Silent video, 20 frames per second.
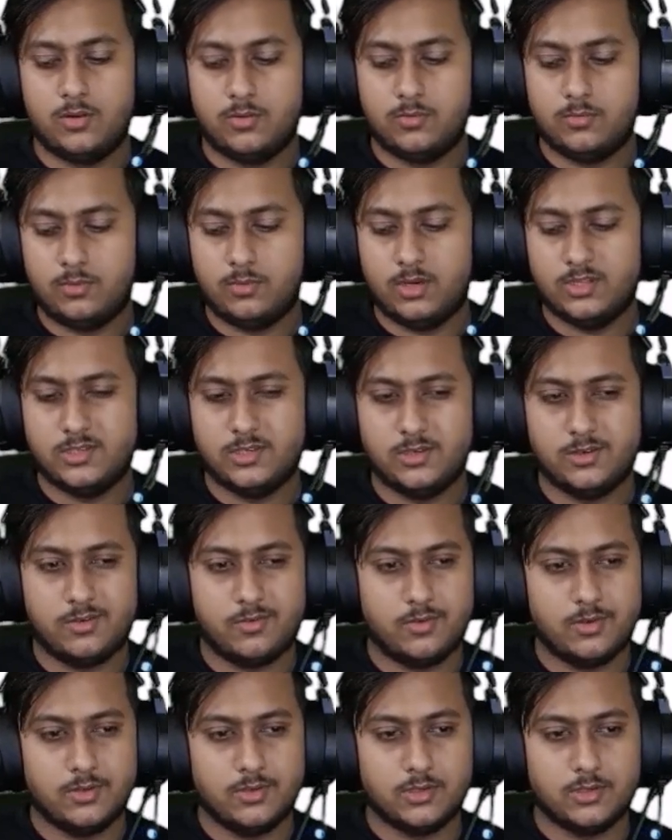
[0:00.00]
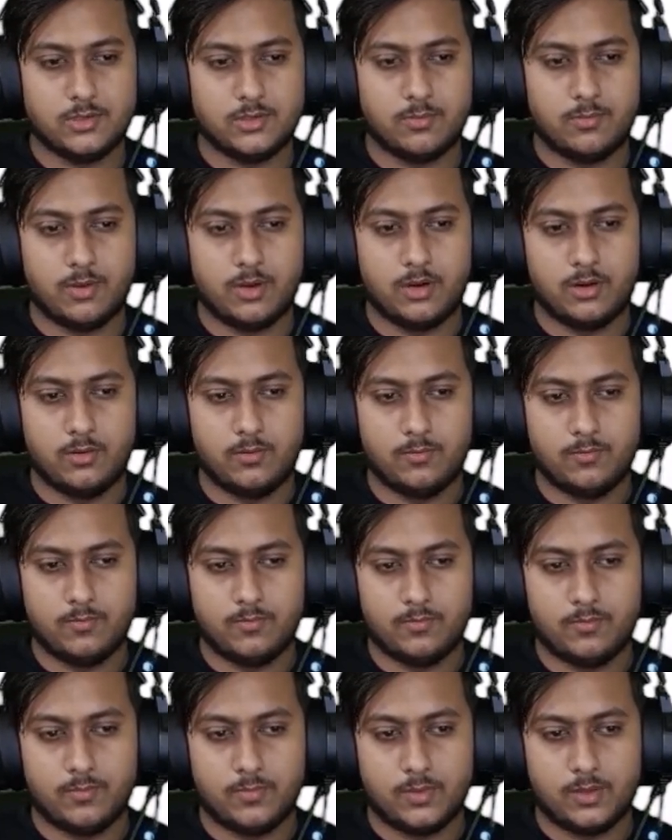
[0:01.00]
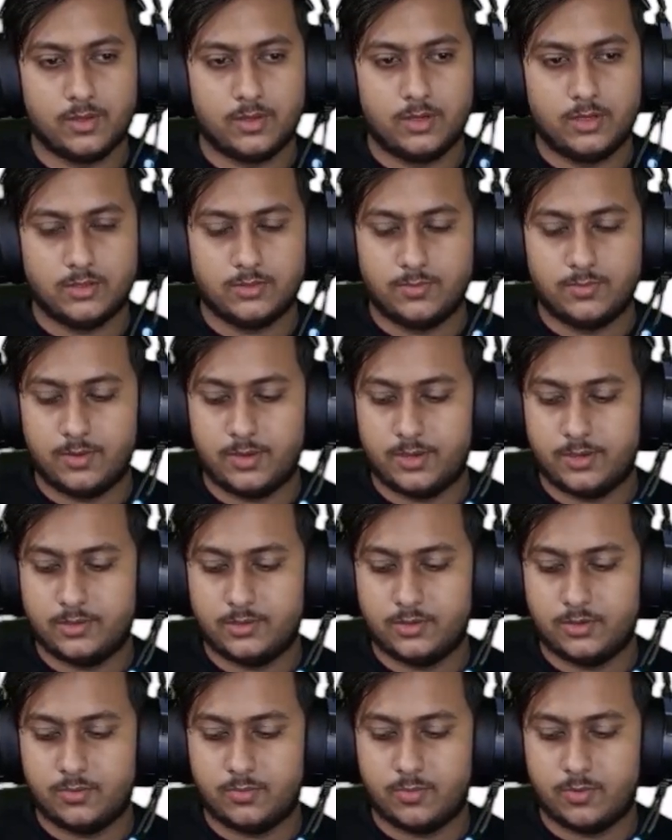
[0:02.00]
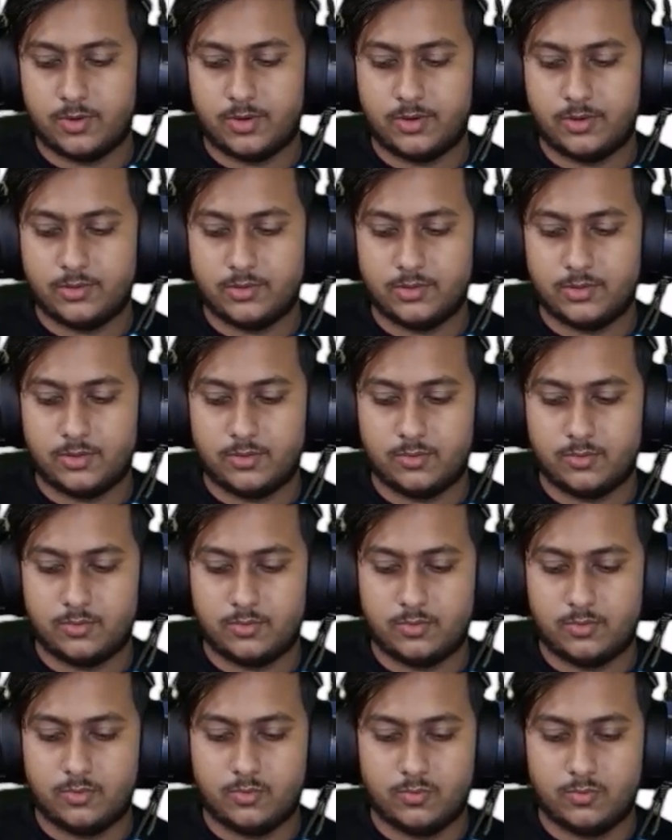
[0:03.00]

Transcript: Let's increase this a bit. Let's make it 0.02,